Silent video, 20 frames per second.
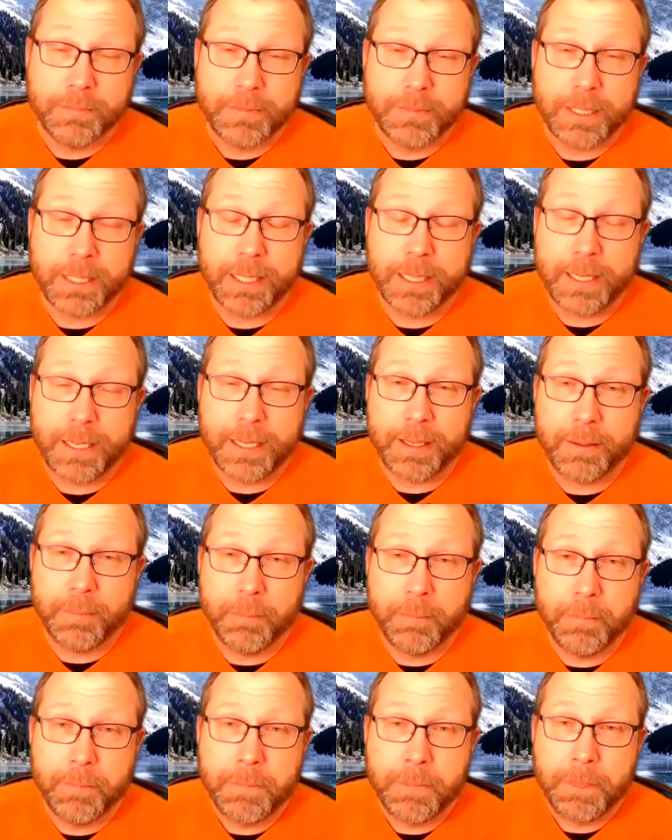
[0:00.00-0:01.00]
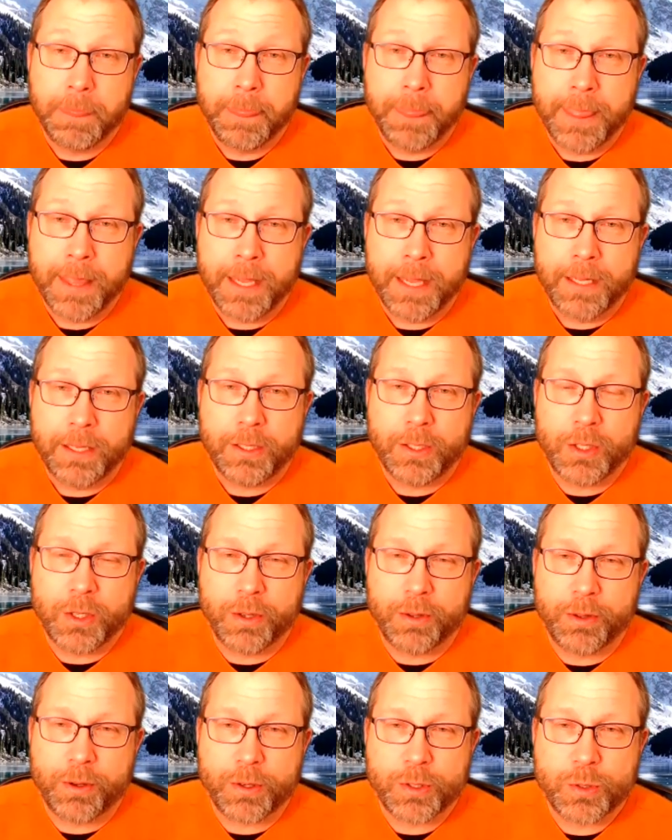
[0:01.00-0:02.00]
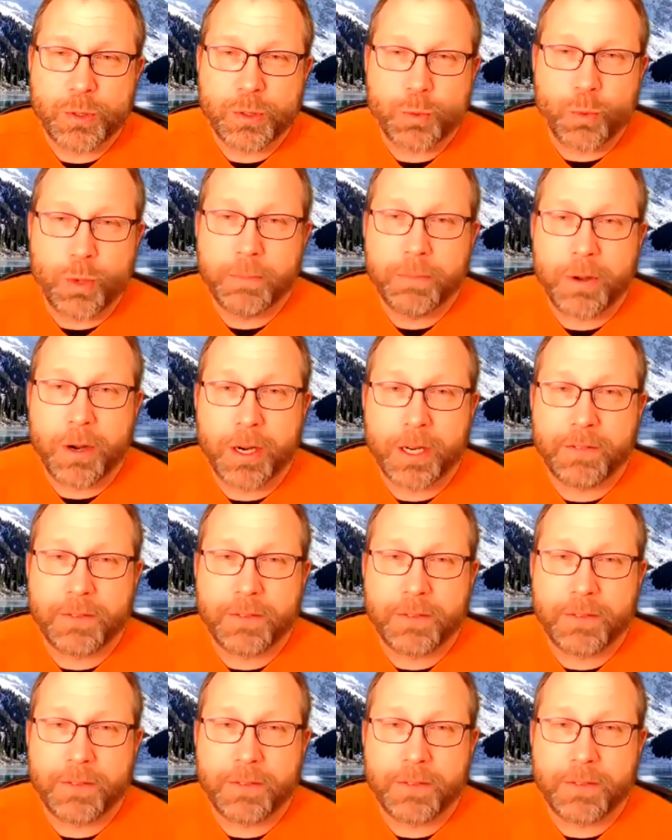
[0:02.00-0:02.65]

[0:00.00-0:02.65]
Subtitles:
Um, there's one part of